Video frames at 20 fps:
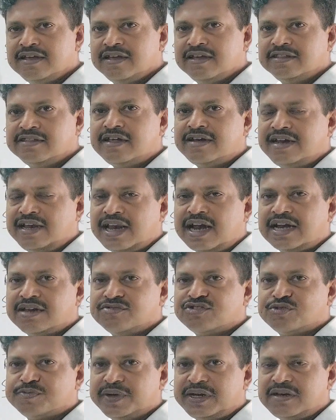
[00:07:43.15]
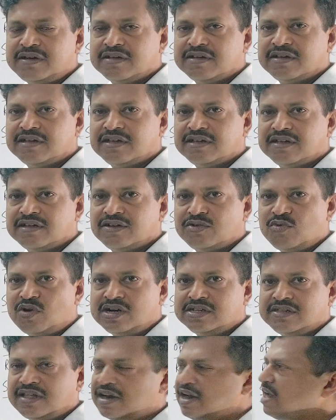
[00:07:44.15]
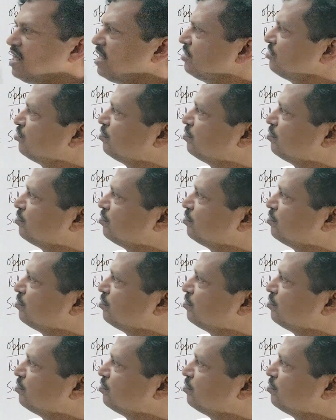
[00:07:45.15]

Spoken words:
the relative speed. What is the relative